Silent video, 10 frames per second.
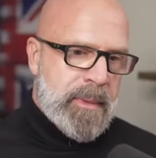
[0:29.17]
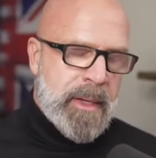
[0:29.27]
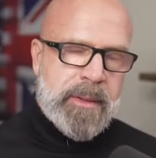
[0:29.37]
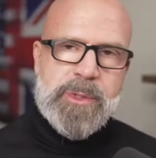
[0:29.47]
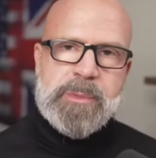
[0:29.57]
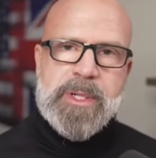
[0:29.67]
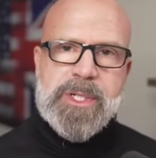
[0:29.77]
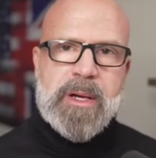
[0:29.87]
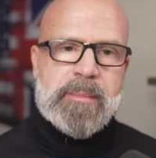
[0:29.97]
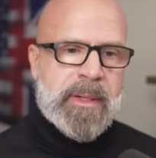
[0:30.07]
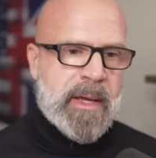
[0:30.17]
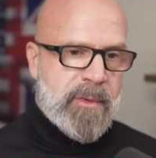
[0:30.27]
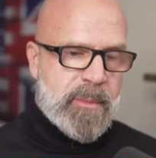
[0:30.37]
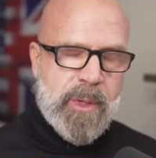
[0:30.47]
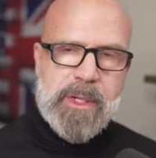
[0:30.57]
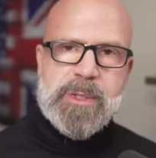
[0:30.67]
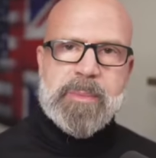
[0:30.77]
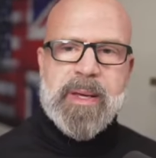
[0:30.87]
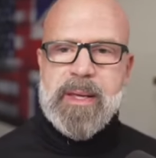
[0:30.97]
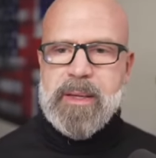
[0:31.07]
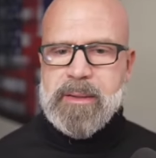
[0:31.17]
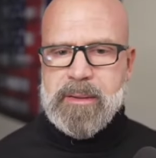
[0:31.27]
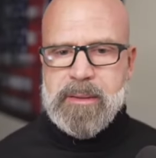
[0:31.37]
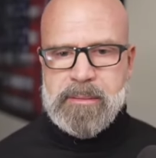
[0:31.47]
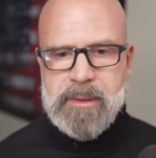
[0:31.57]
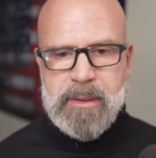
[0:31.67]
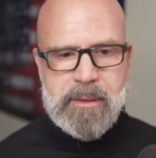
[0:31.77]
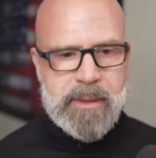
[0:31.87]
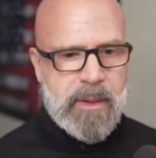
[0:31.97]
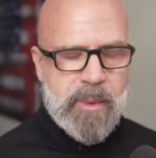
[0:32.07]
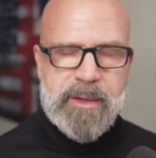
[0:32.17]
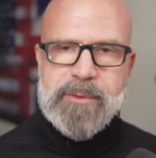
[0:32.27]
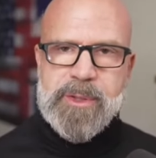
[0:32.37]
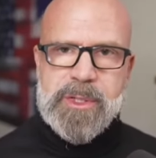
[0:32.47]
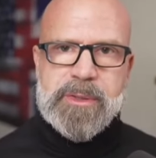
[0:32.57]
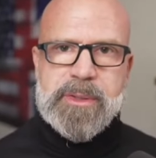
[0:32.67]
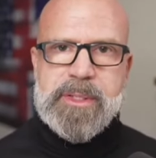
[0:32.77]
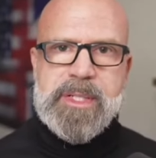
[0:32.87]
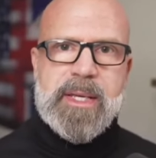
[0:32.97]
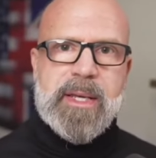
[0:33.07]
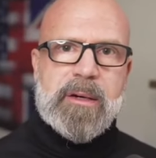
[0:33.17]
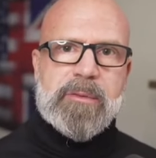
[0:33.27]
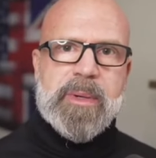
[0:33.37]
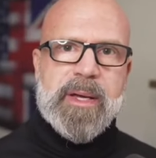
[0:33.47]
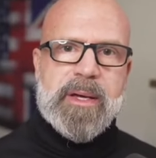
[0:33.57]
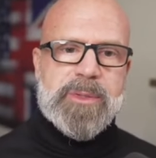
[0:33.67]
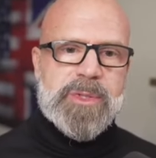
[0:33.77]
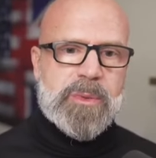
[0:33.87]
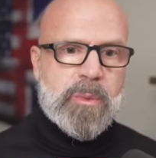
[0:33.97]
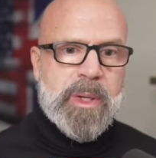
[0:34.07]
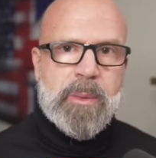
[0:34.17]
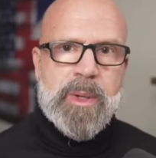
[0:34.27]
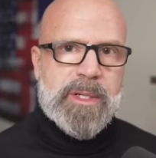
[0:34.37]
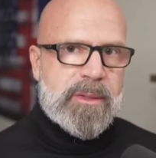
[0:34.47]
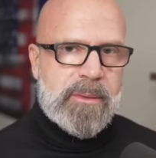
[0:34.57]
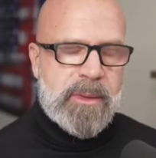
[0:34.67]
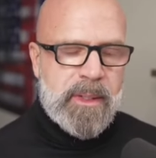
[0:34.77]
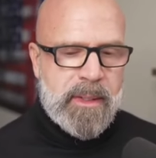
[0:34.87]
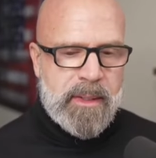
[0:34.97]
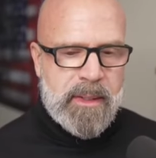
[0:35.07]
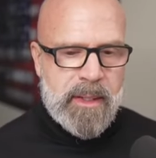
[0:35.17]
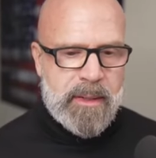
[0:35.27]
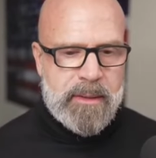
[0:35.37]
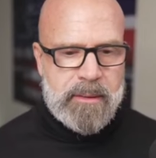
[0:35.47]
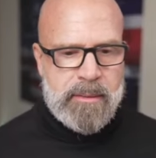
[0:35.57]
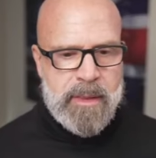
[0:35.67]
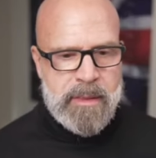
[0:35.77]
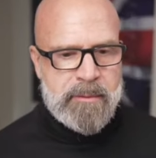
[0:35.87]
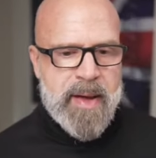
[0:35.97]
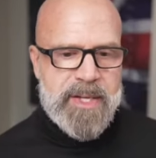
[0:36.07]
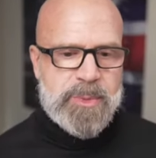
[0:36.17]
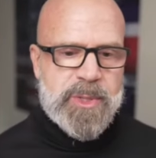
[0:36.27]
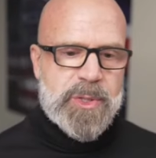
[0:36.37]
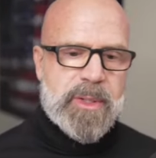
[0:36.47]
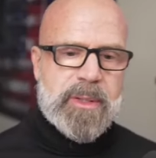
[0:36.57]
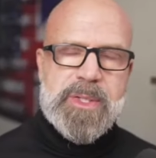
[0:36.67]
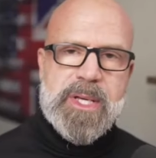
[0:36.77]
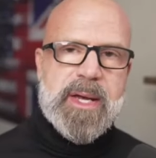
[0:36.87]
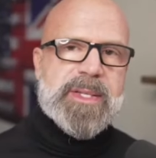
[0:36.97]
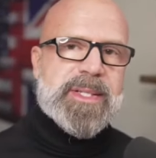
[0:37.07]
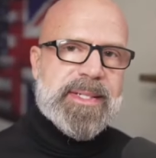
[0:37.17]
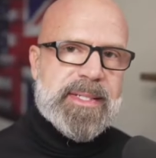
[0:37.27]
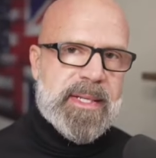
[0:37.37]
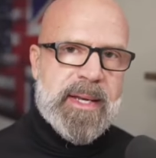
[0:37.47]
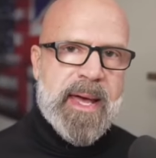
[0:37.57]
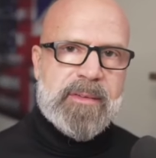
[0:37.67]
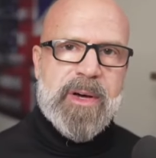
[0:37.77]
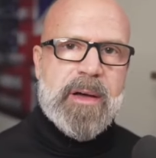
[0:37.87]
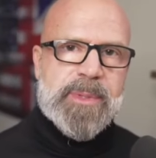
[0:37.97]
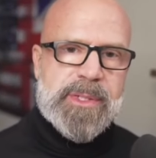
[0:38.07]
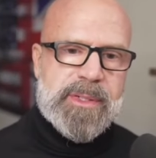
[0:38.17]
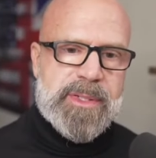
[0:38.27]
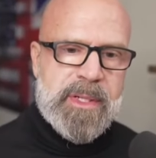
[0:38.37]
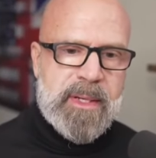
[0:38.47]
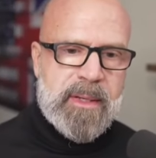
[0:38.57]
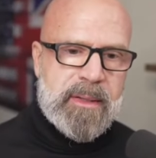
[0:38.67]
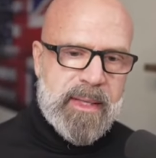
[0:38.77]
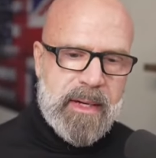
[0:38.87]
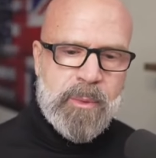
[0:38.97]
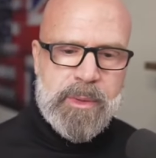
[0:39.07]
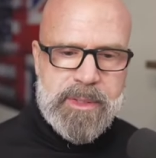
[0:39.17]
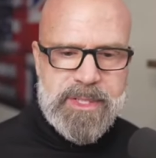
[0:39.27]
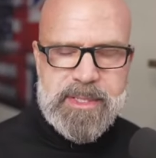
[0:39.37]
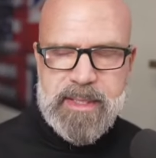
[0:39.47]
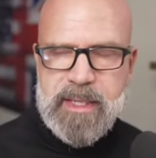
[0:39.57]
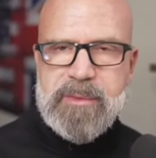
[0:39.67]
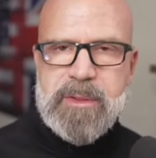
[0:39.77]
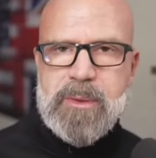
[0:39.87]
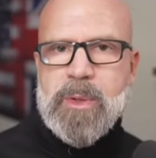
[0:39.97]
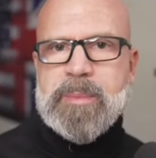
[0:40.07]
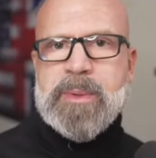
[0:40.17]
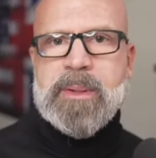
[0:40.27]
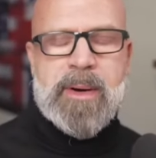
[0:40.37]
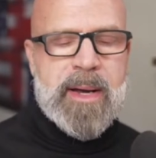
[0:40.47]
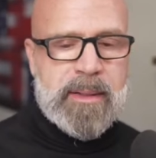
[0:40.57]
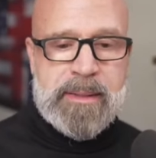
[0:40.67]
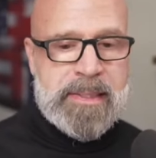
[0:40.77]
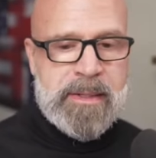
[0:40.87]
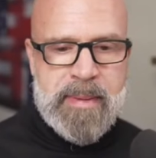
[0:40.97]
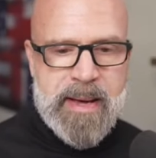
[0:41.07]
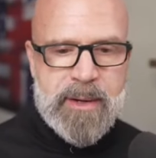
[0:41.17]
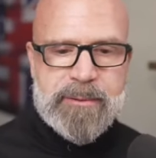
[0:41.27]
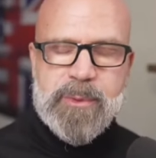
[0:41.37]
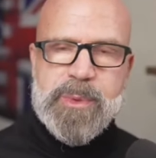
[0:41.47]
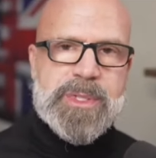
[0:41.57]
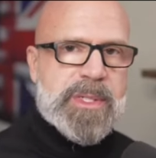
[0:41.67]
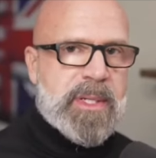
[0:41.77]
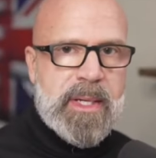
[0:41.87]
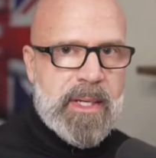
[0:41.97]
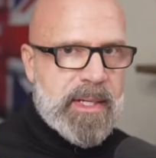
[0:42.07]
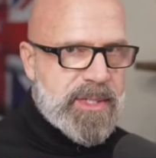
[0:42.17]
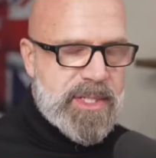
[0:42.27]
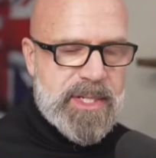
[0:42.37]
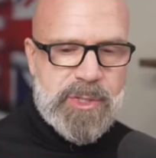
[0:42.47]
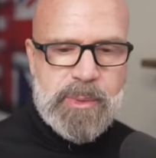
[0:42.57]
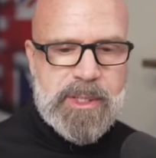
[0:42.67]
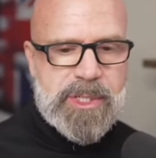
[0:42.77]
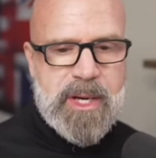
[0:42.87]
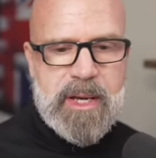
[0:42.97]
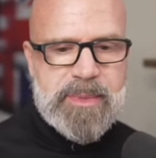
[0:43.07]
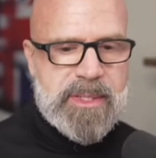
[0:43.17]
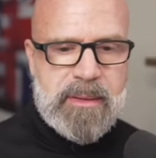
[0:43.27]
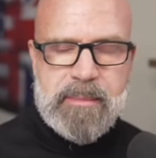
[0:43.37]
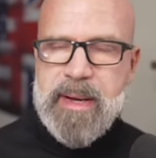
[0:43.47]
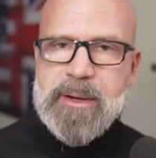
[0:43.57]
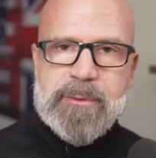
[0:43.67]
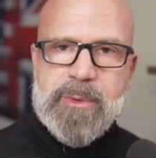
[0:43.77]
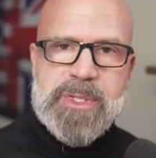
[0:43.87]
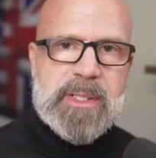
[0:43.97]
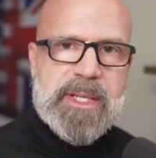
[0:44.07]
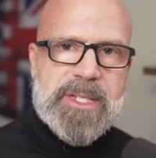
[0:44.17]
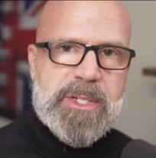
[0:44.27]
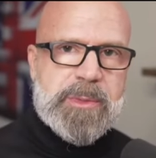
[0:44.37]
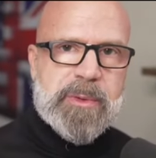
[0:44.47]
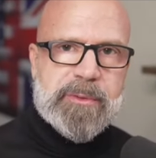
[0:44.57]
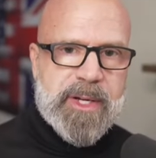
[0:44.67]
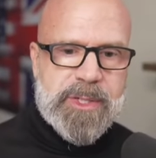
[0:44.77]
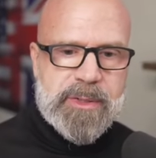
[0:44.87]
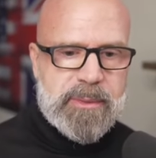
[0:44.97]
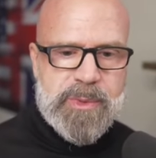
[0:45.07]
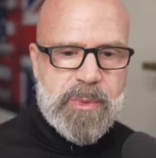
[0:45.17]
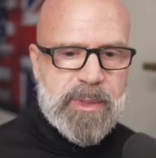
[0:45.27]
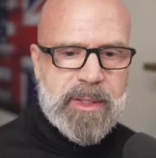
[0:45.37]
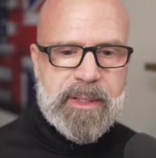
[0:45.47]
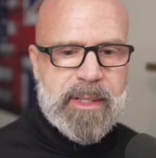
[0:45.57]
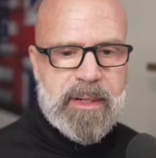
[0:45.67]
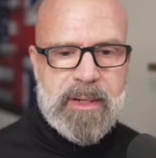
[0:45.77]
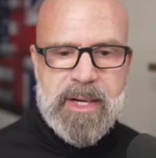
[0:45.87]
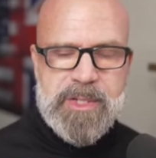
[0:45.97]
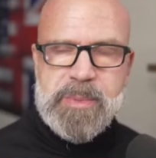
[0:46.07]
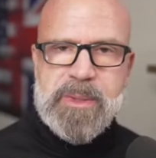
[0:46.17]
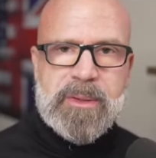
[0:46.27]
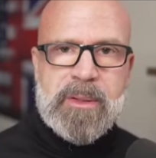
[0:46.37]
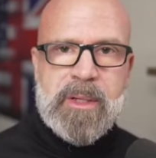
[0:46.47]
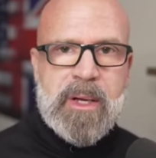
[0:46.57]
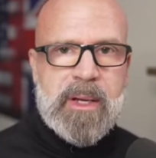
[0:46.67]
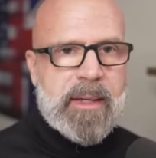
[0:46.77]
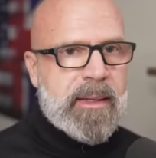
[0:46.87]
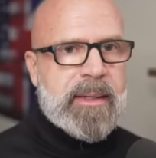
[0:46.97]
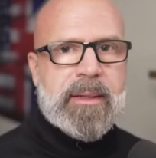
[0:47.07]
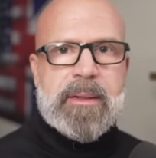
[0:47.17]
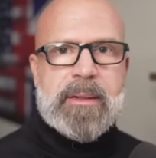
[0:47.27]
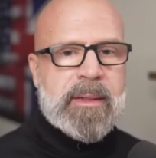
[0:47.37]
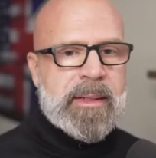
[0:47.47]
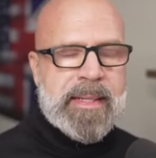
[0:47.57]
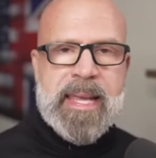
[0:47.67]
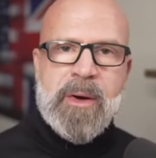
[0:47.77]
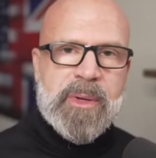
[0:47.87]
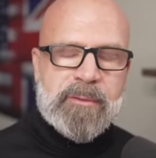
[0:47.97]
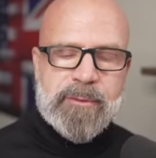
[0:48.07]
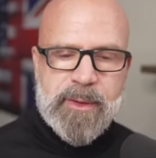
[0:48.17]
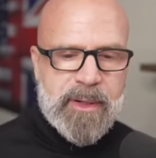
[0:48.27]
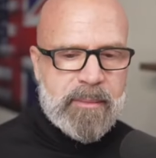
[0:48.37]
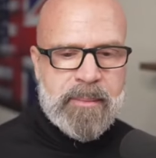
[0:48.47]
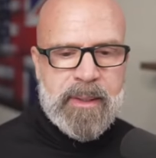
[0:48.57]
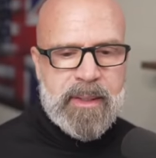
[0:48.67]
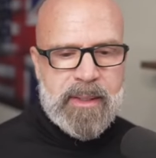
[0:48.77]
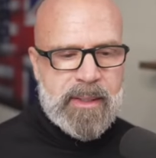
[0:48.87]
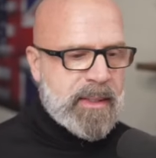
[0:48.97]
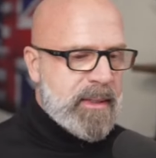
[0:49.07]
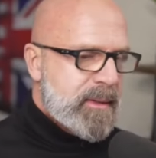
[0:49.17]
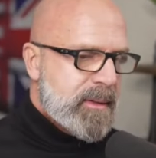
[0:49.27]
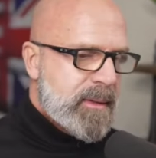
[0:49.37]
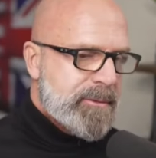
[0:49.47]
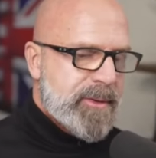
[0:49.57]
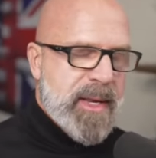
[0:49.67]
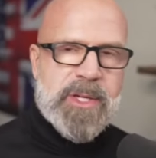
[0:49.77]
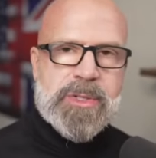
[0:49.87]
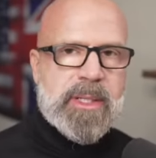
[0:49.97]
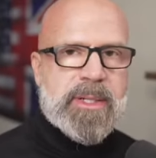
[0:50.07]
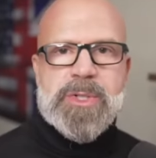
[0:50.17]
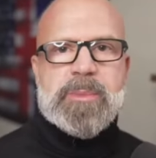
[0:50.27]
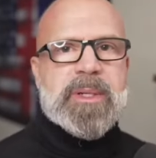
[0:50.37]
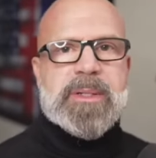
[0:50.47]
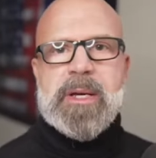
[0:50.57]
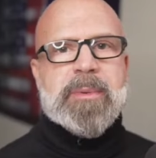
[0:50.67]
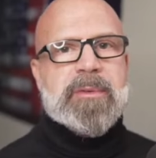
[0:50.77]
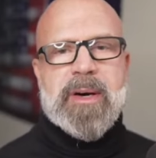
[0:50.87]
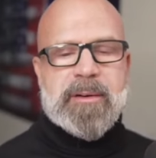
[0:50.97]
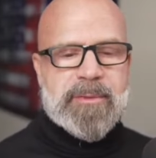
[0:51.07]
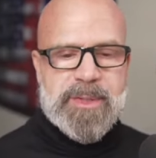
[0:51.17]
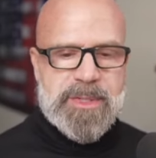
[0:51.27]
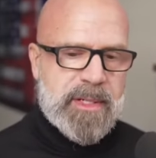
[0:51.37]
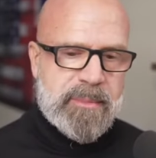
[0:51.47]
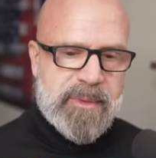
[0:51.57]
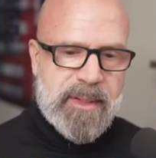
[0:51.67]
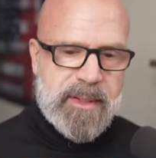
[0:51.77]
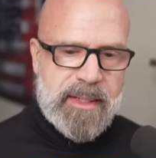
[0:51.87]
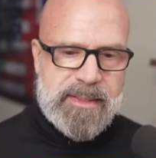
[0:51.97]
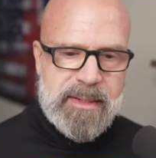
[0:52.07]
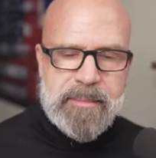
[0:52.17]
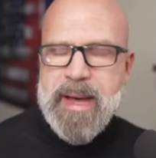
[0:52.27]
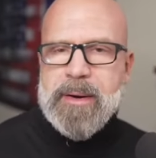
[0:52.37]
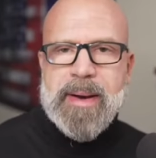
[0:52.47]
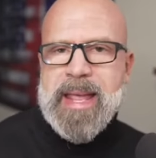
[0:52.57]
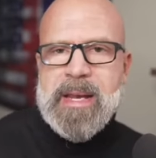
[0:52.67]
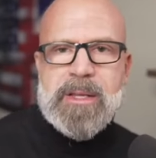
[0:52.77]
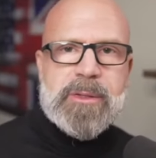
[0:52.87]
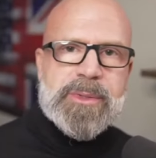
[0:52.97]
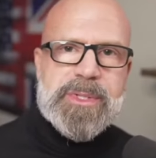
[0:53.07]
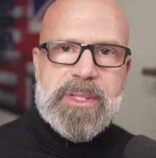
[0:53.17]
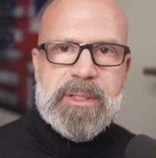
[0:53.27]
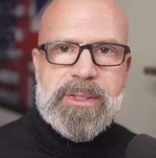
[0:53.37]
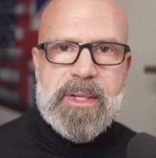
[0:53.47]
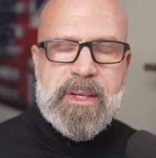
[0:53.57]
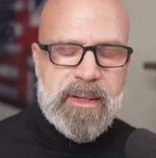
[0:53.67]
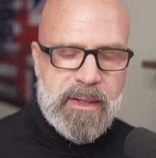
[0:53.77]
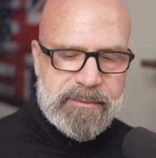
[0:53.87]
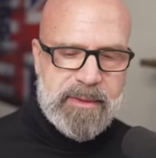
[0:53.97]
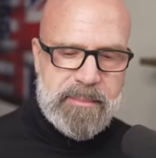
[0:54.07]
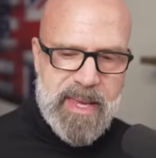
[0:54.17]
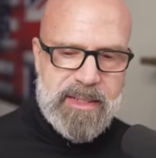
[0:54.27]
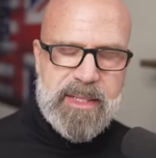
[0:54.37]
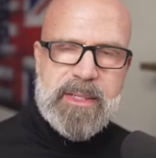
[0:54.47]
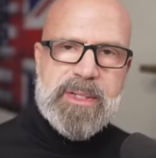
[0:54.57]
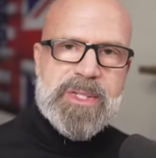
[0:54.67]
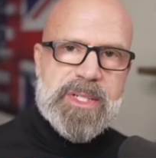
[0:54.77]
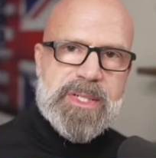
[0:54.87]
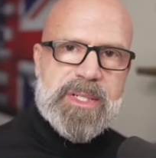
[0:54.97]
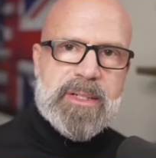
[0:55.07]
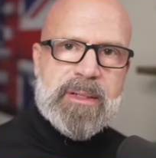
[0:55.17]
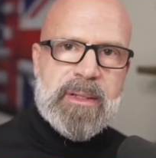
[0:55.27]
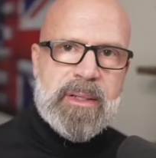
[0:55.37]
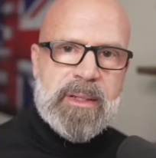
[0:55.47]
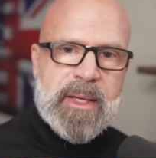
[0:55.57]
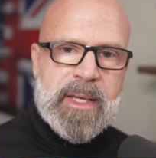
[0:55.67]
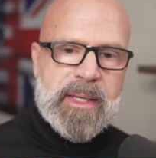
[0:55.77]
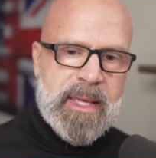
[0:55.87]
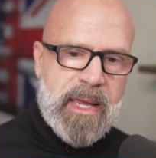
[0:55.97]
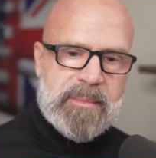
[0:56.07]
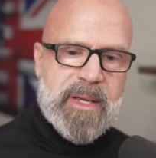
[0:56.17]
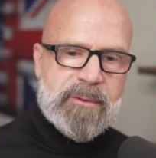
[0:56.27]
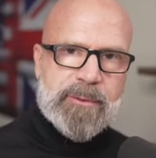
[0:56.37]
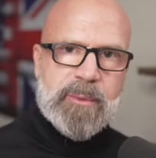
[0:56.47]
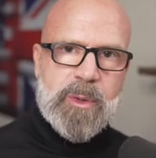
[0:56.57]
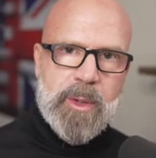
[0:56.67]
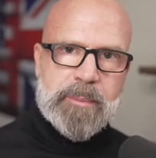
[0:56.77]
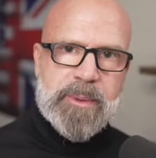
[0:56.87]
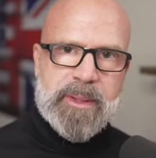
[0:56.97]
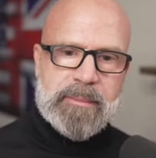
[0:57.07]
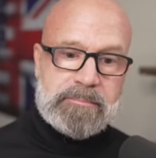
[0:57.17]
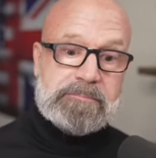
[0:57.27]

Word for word: I'm going to lose my job and I have a mortgage to pay and, you know, like a wife and children to take care of in my house. So what do I do? And the vast majority of these guys that didn't have options, that were a slave to the corporate grind, it didn't matter if it was C suite jobs, it didn't matter if it was a licensed professional that was working in a hospital, in an accounting firm, in a financial instrument type of office type thing. It didn't matter any of those things. If the mandate existed and it came down from corporate,